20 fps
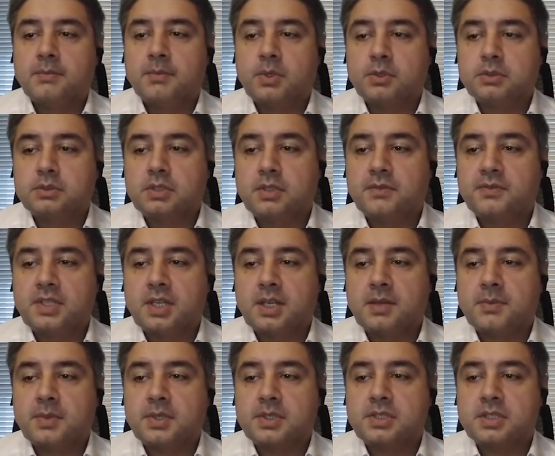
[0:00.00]
Most of
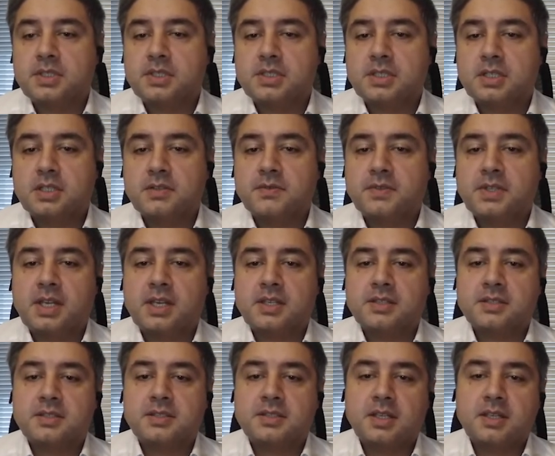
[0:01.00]
them are just serving
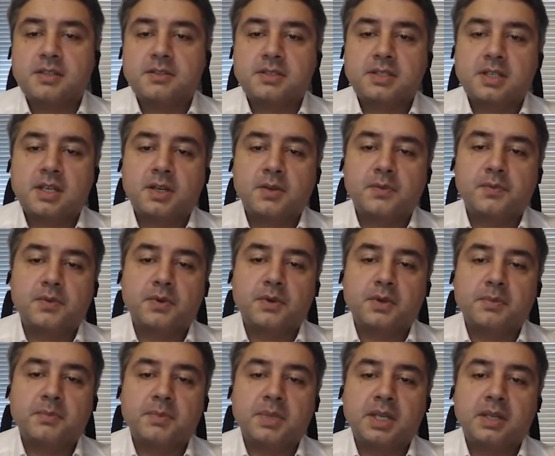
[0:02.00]
as a sales channel
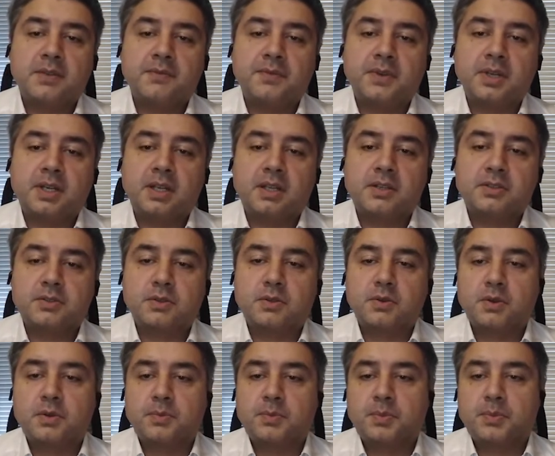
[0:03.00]
for a big financial
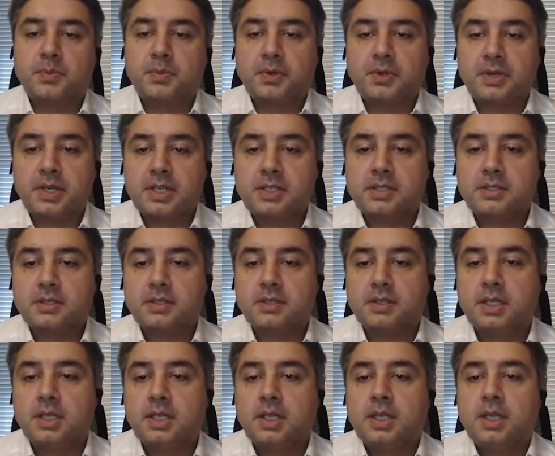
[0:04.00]

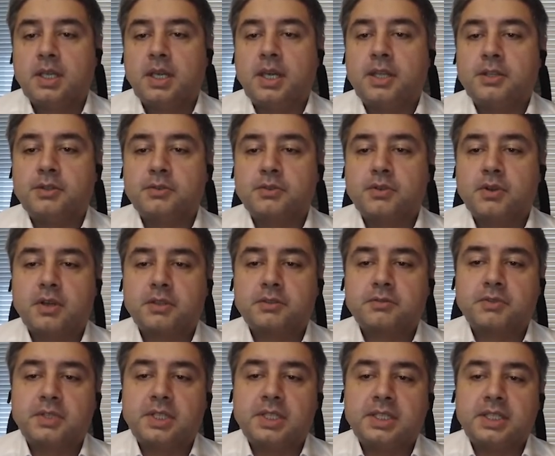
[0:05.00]
corporation and do
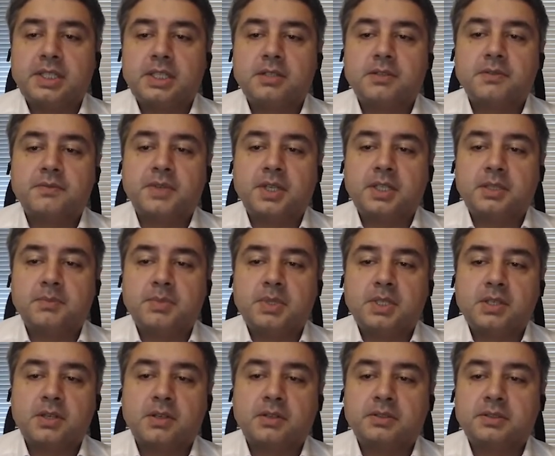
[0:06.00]
not really innovate
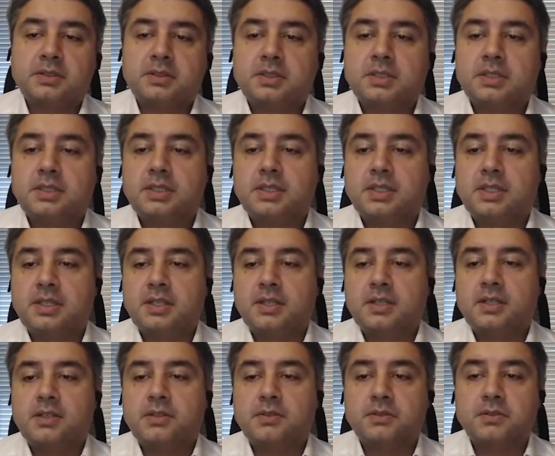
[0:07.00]
beyond
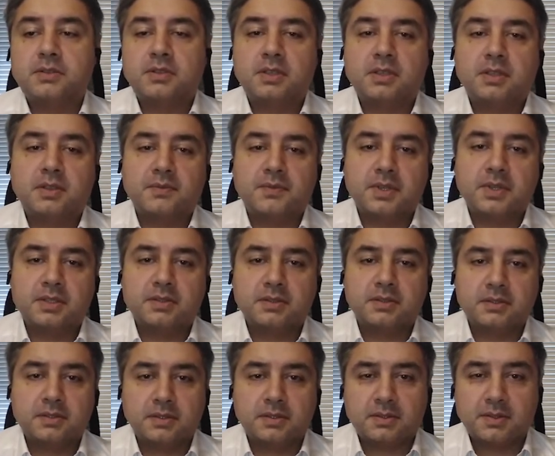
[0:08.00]
their user
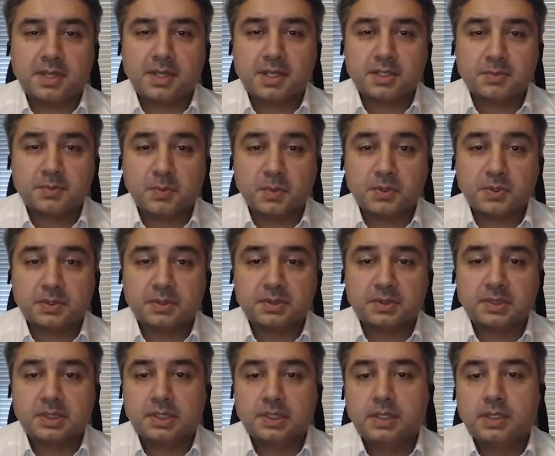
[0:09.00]
interfaces and
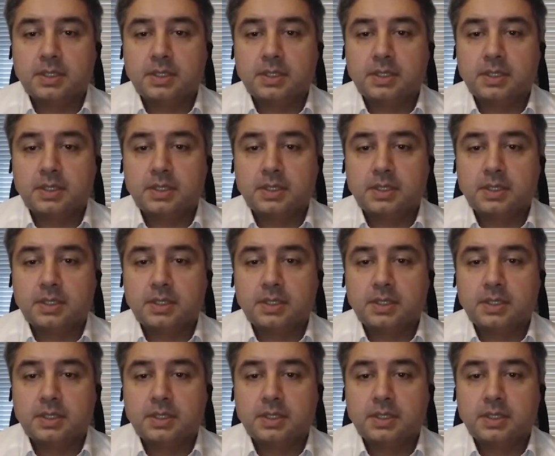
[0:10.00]
dashboards.